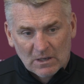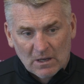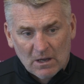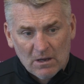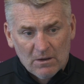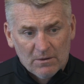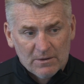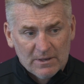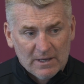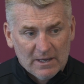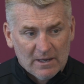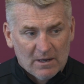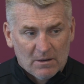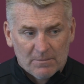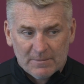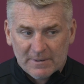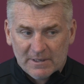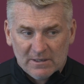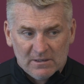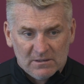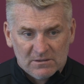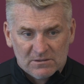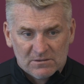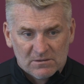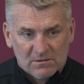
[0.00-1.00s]
Oh yeah, I
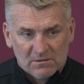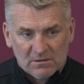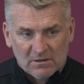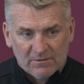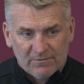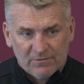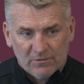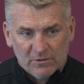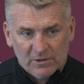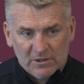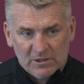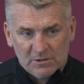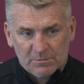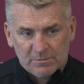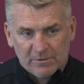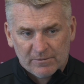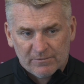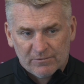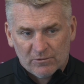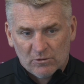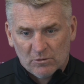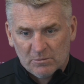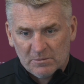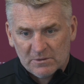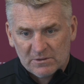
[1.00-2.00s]
mean, I thought his
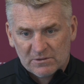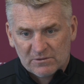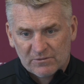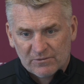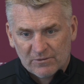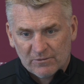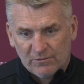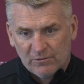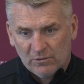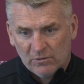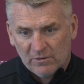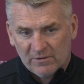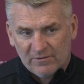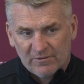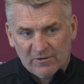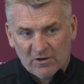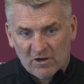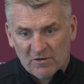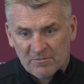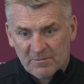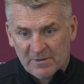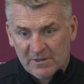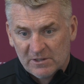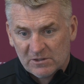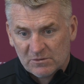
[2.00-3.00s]
performance for
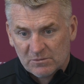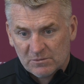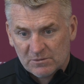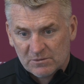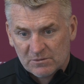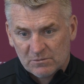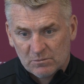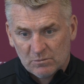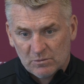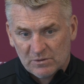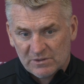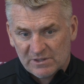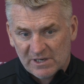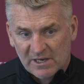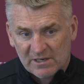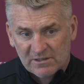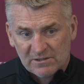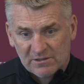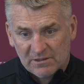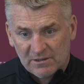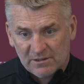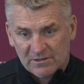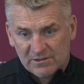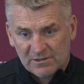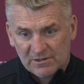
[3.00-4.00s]
45 minutes was
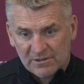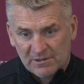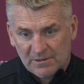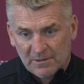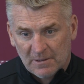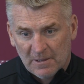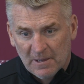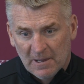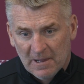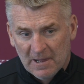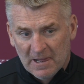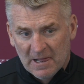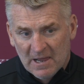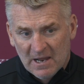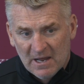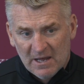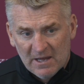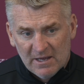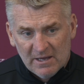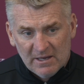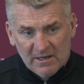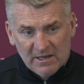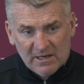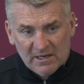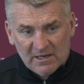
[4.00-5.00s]
excellent, and
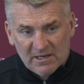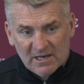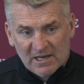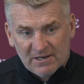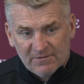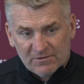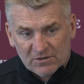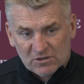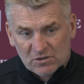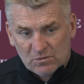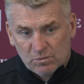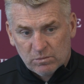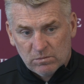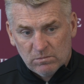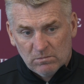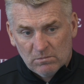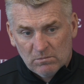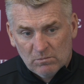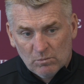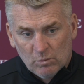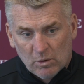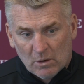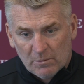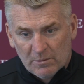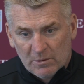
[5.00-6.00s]
he gave us
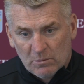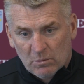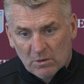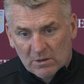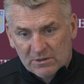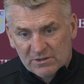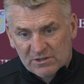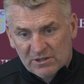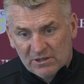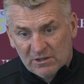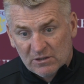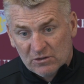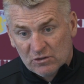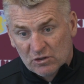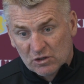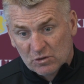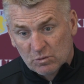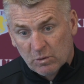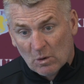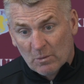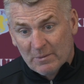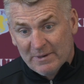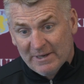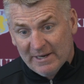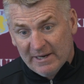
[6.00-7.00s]
what we wanted and just
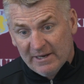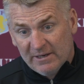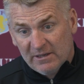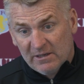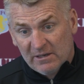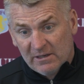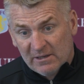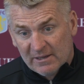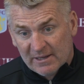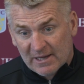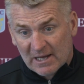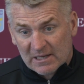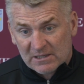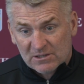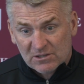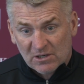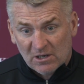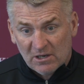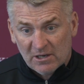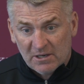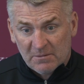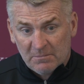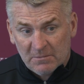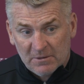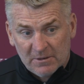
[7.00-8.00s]
what we needed at that
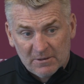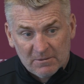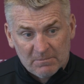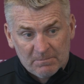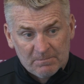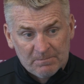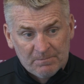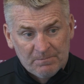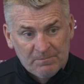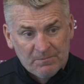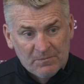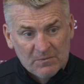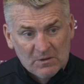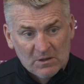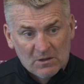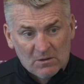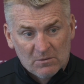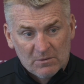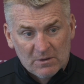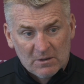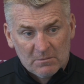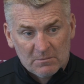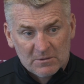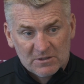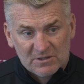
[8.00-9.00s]
time. You
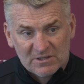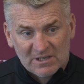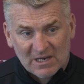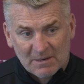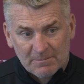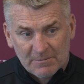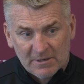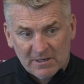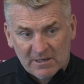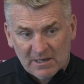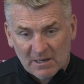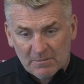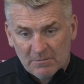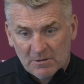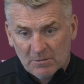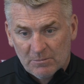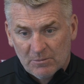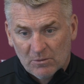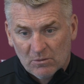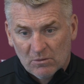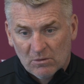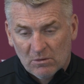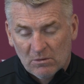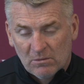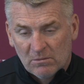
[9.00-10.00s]
know, him and Tammy kept the
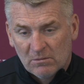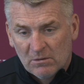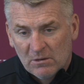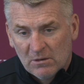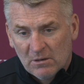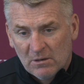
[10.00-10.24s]
ball